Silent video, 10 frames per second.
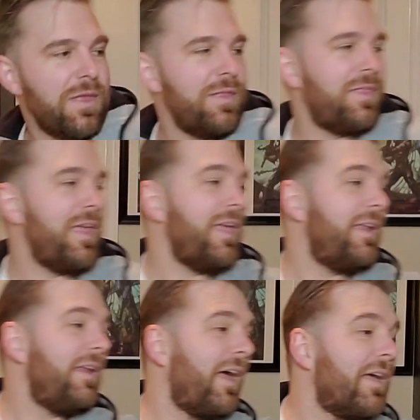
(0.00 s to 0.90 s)

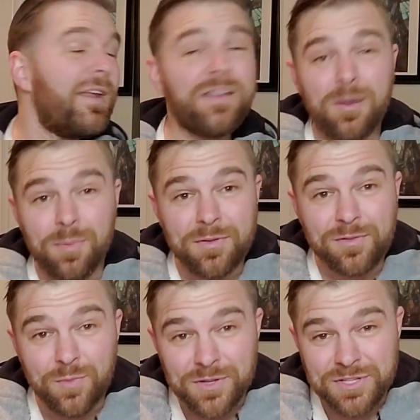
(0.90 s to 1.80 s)
Then I got a couple of
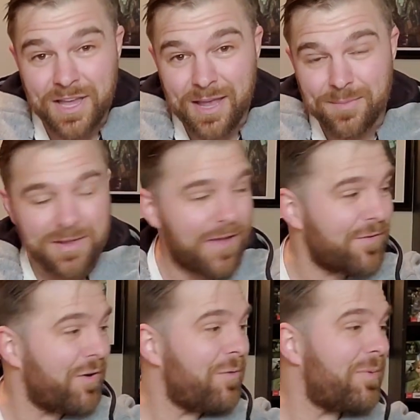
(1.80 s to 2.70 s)
Switch games. I
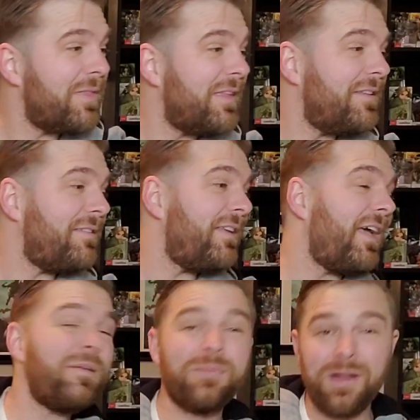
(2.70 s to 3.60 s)
haven't opened these
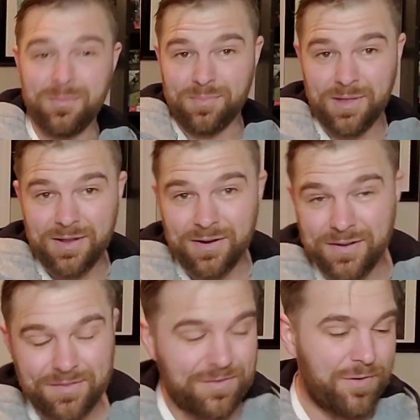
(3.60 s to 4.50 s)
yet, but I plan on
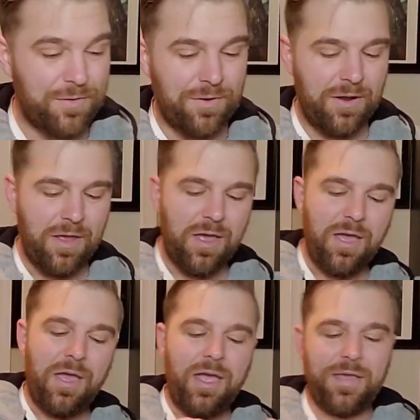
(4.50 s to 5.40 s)
it soon.
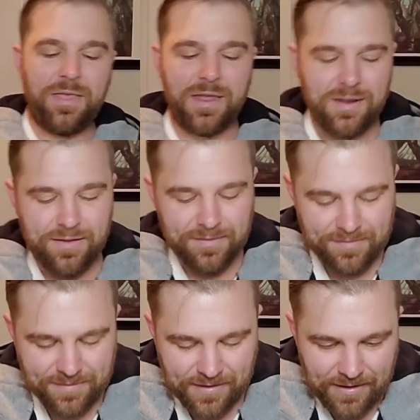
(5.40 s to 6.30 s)
And that
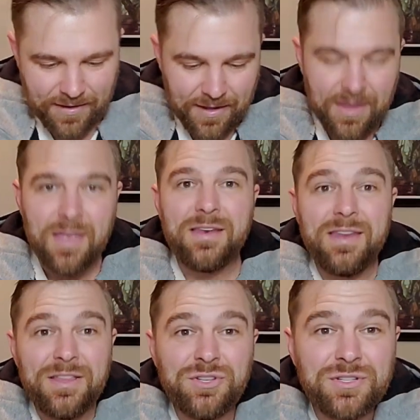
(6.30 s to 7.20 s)
is the
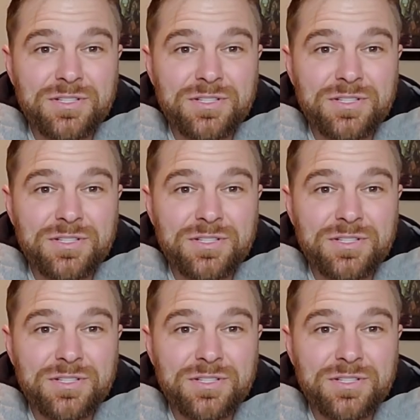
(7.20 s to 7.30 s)
Ninja